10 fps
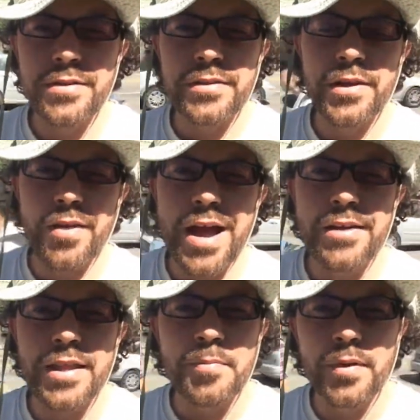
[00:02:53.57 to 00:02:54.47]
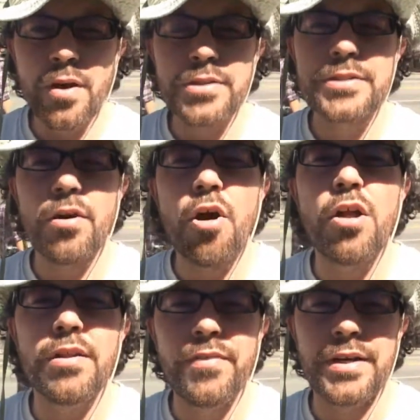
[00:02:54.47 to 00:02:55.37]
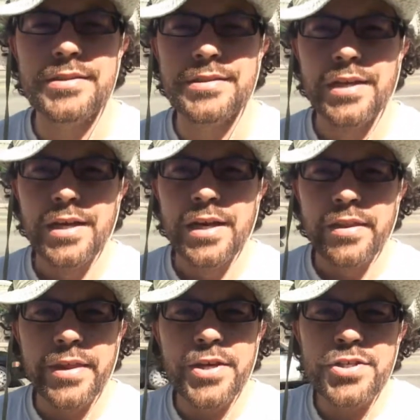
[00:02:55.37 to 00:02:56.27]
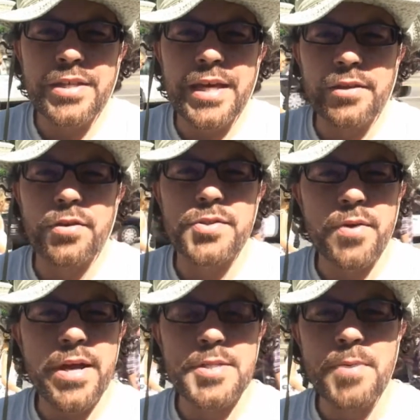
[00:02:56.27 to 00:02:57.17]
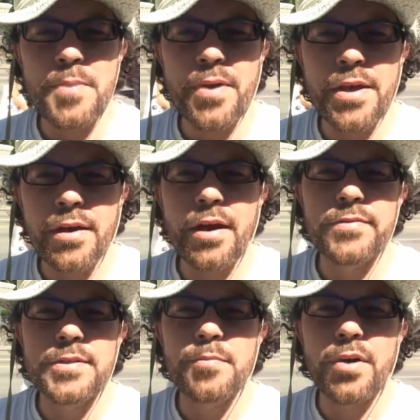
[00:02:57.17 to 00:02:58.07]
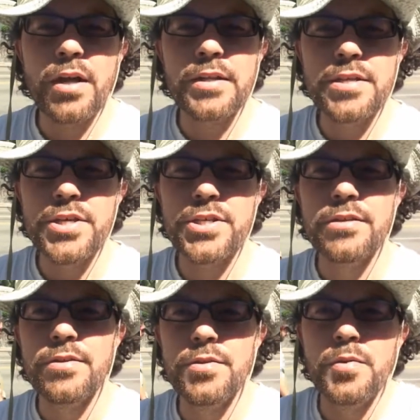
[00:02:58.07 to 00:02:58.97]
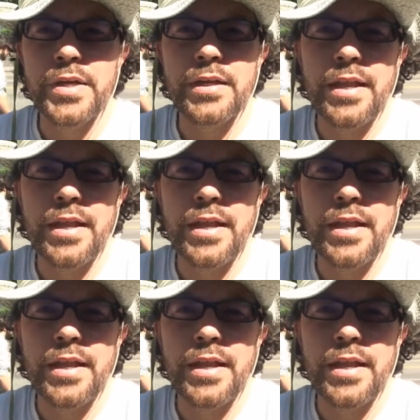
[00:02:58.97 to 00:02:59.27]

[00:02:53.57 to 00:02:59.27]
that are in the ground? That belongs to all of us. They usually get those rights by paying off some politician who we